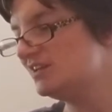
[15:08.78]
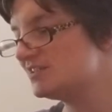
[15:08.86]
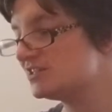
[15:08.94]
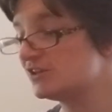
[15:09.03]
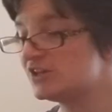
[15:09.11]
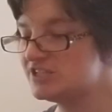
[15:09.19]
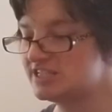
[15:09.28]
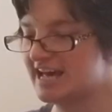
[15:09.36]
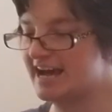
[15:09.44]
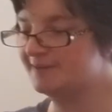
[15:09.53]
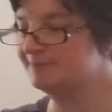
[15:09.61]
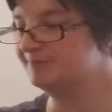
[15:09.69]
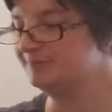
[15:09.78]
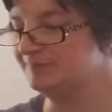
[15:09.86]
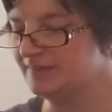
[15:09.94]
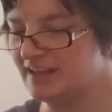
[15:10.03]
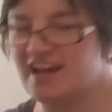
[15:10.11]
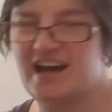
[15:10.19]
So there's that.
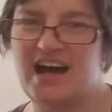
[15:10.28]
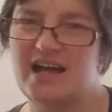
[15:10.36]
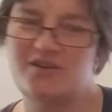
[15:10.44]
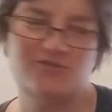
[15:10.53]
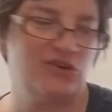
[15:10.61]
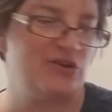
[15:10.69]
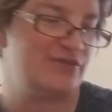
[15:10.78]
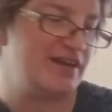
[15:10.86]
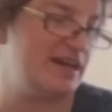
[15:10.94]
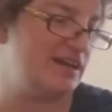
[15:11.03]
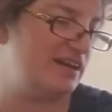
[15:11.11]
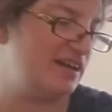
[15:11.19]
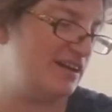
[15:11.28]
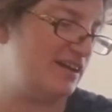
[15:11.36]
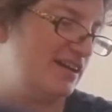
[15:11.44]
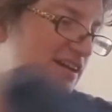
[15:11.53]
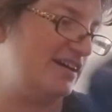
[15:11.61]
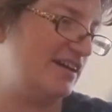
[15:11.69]
I don't know if I
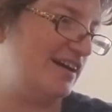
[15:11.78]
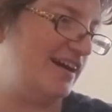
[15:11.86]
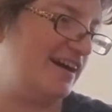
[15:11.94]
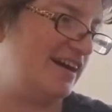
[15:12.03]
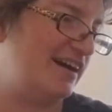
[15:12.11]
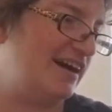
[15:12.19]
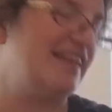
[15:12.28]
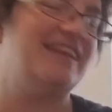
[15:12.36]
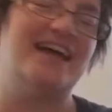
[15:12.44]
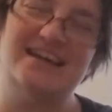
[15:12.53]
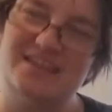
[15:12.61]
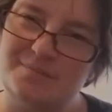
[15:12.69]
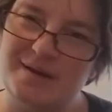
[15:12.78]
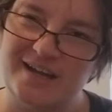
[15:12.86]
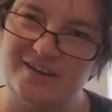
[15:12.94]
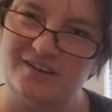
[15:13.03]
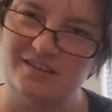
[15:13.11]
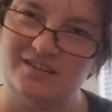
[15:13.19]
like the
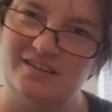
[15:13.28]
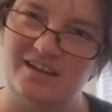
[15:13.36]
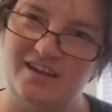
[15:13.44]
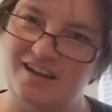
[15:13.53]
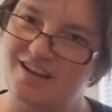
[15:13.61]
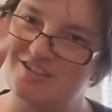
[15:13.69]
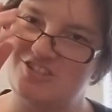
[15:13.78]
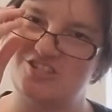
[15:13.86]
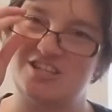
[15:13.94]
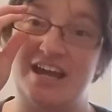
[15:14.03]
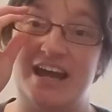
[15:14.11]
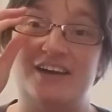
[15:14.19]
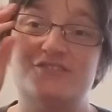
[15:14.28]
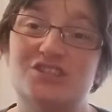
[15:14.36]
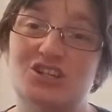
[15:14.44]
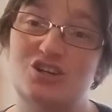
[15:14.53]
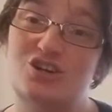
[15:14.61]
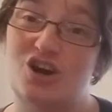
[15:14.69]
pattern. I have to
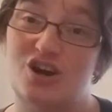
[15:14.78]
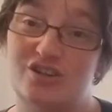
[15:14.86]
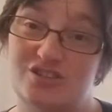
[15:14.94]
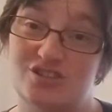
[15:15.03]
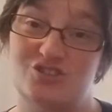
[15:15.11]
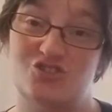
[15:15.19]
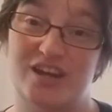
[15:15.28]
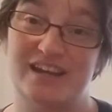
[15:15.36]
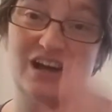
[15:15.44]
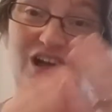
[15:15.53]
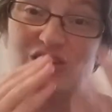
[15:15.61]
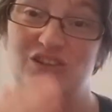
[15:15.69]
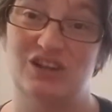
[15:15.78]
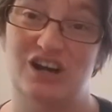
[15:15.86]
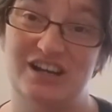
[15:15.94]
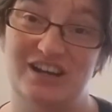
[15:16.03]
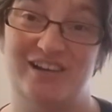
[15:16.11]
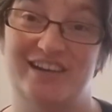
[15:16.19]
concentrate a
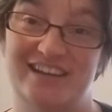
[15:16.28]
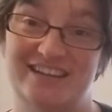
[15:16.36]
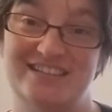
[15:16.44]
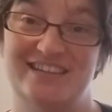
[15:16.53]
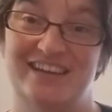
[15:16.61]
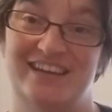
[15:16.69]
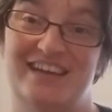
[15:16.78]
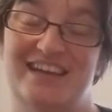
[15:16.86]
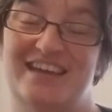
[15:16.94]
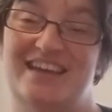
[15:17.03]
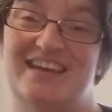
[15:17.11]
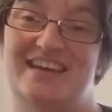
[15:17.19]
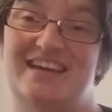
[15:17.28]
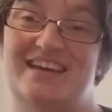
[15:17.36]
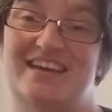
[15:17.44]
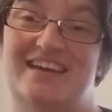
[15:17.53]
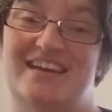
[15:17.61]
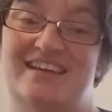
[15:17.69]
lot on it.
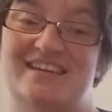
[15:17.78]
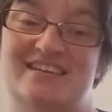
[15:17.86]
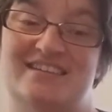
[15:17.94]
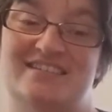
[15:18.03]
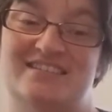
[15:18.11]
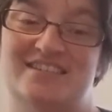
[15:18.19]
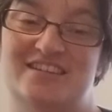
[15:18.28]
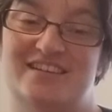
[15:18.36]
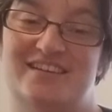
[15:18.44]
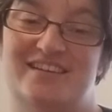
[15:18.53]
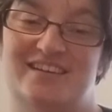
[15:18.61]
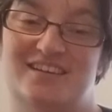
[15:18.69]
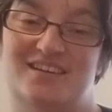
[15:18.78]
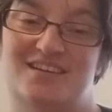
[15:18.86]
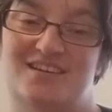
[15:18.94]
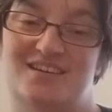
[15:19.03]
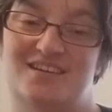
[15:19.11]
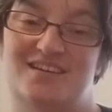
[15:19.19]
And
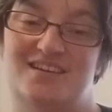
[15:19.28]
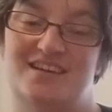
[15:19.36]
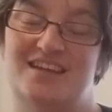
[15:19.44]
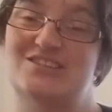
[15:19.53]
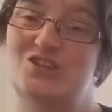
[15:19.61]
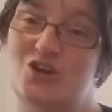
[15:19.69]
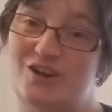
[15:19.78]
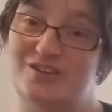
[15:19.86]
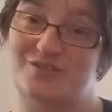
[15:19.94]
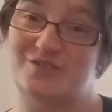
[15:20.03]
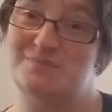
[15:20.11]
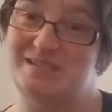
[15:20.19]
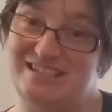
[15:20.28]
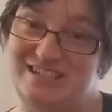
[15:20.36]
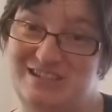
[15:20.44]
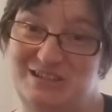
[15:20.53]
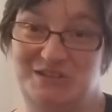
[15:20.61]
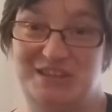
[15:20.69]
it's hard for me to do